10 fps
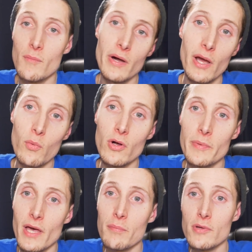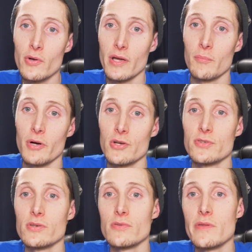But I will be uploading a part
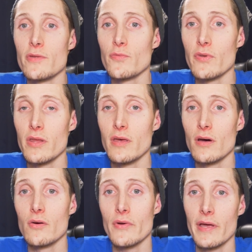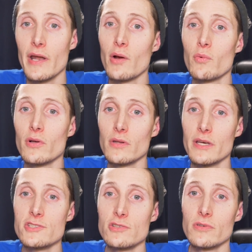2 to this video, and I will
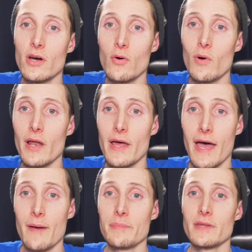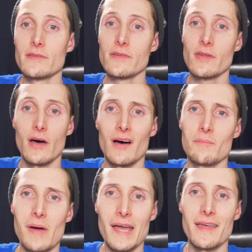let you know what happens.
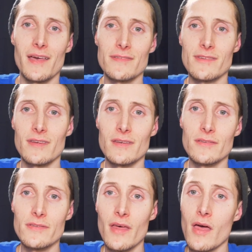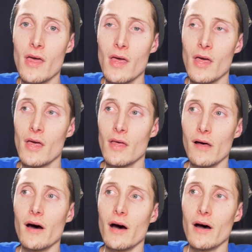My guess is
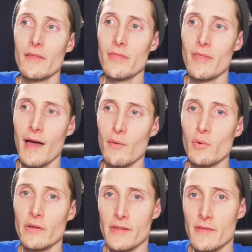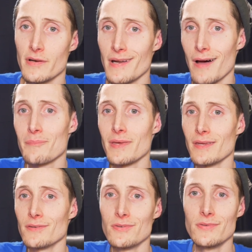I will either not
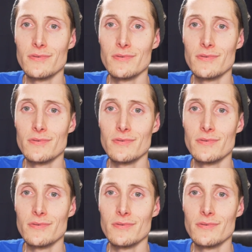be